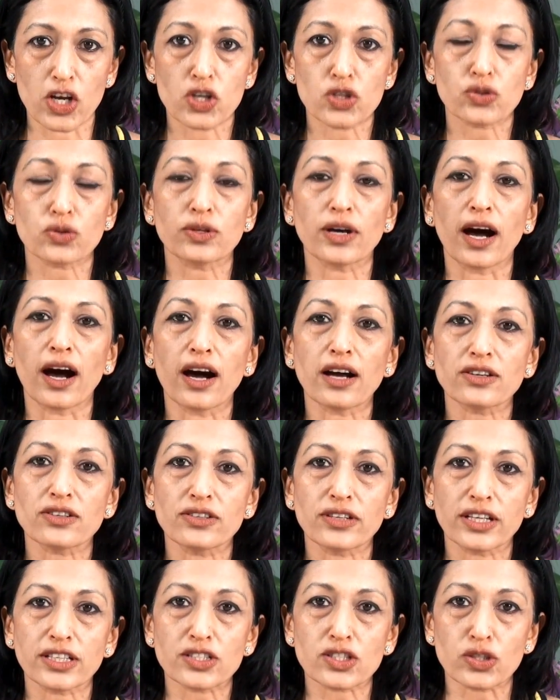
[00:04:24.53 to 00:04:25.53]
So the heart
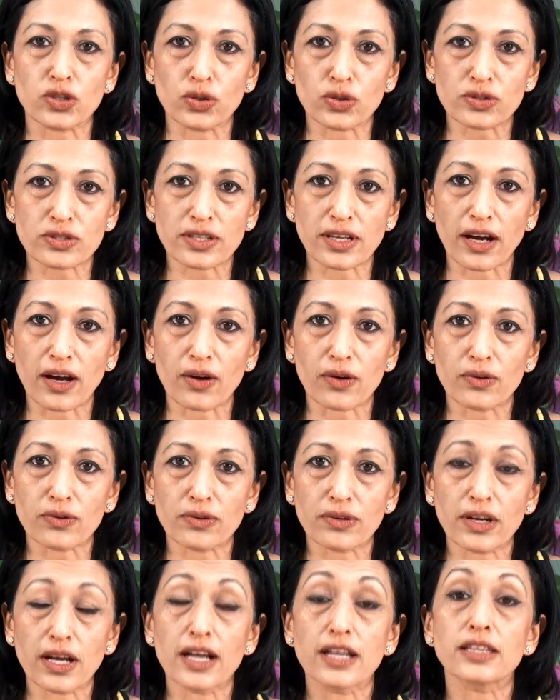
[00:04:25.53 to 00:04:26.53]
rate slows
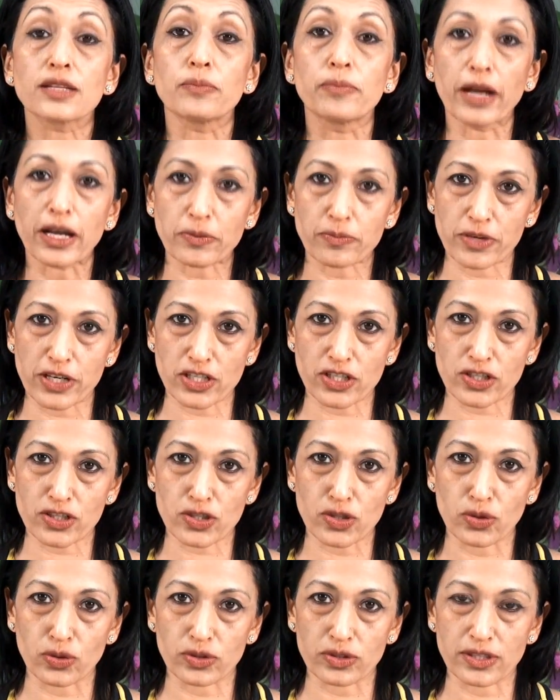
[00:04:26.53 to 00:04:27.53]
down, the blood pressure
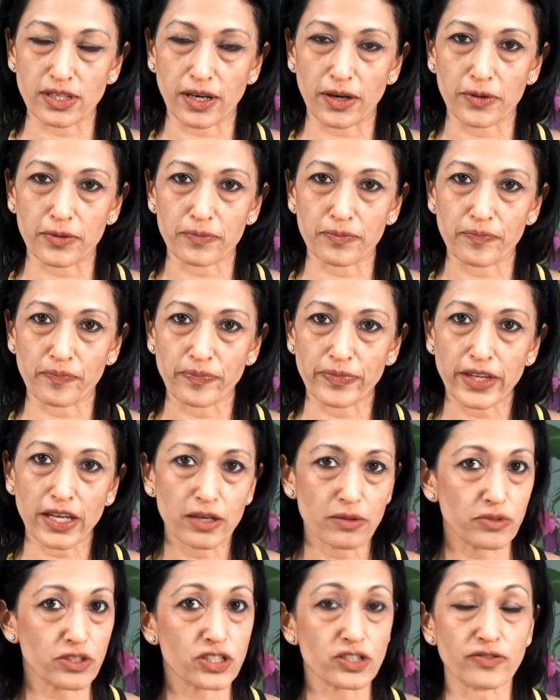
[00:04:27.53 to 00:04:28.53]
slows down,
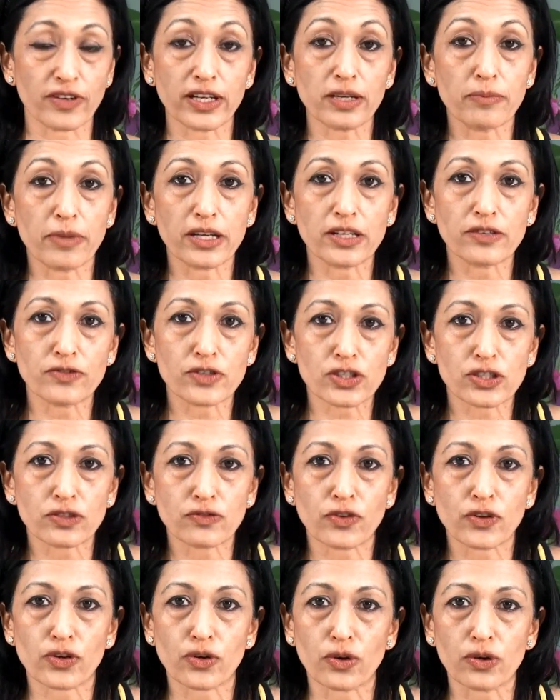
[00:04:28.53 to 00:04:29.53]
which is very beneficial
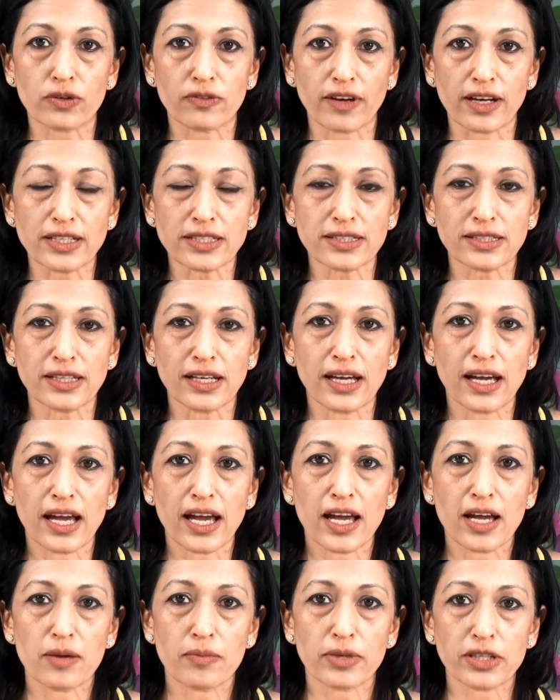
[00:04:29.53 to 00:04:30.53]
for all of us.
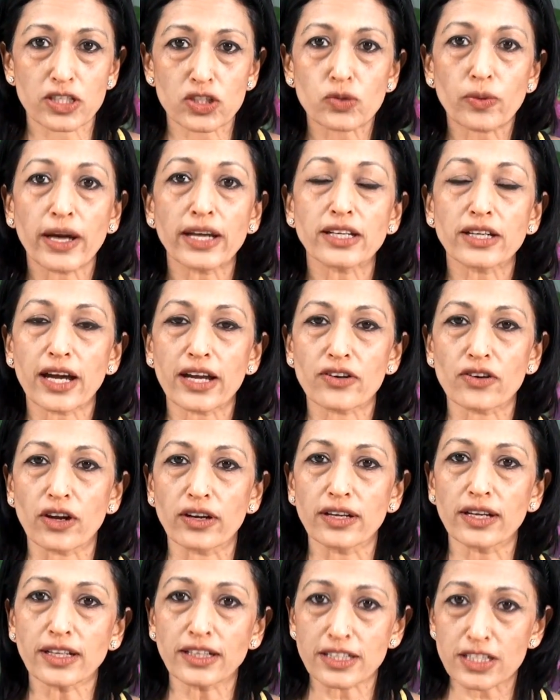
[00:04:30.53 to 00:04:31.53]
But it's quite
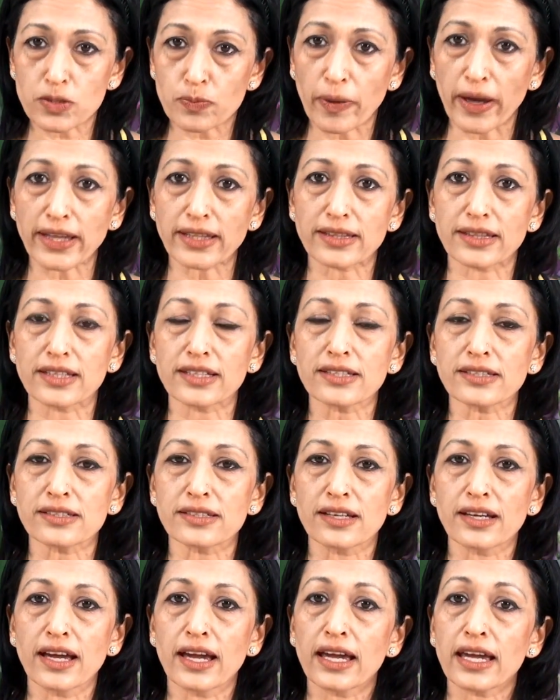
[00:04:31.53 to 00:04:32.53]
ironic, despite this,
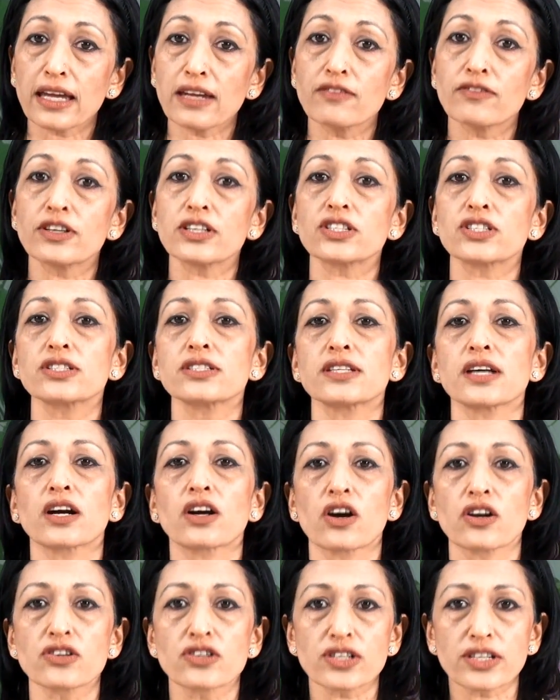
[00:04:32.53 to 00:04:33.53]
inversions are
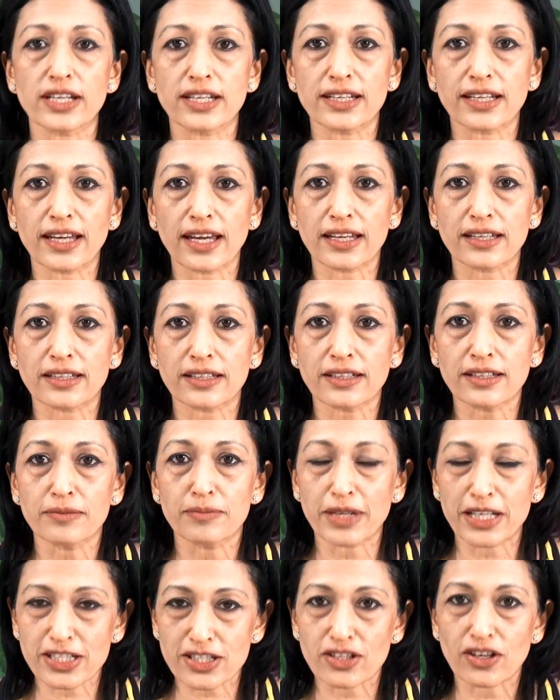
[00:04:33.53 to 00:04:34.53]
contraindicated,
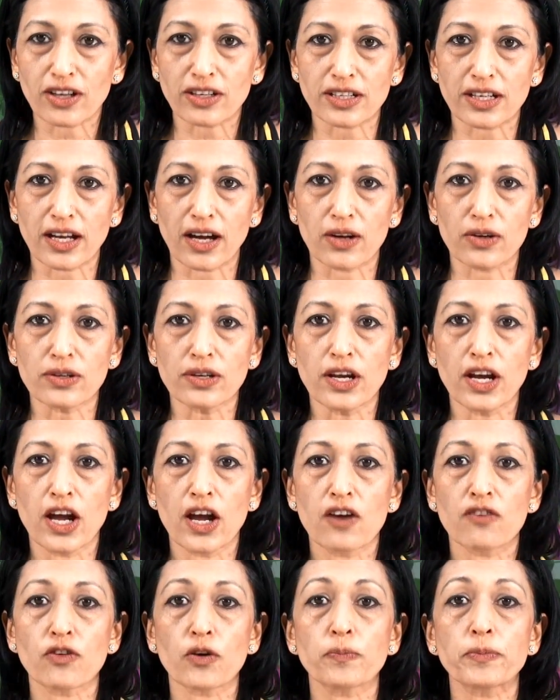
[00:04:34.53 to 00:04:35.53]
means not allowed,
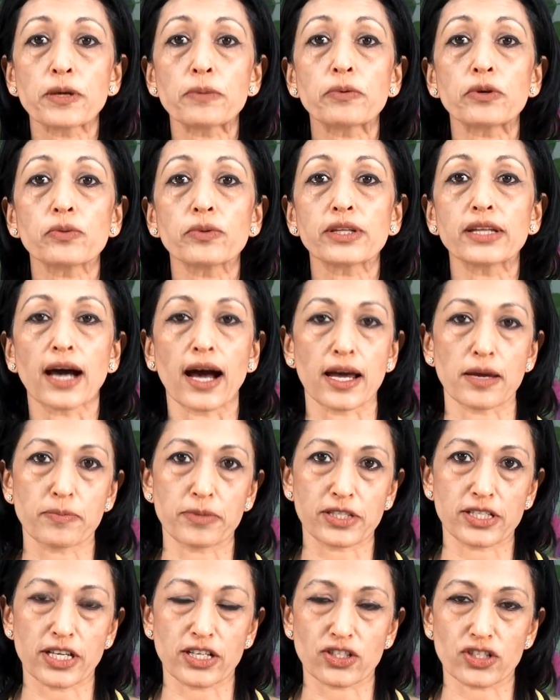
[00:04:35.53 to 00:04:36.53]
for people with
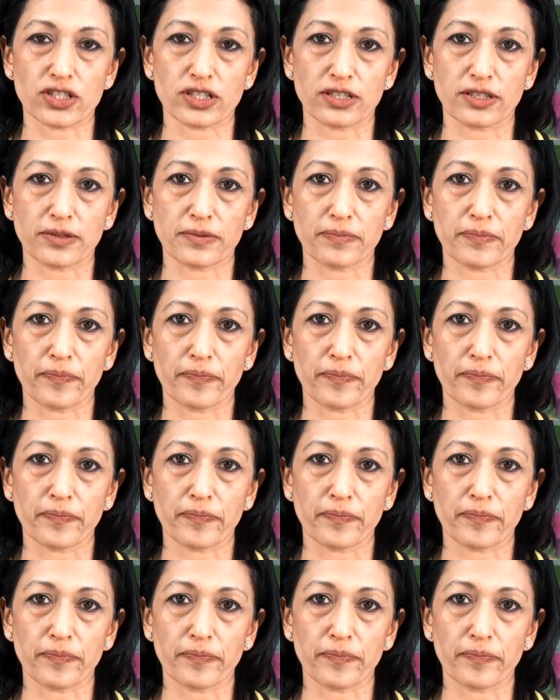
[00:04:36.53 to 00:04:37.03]
hypertension.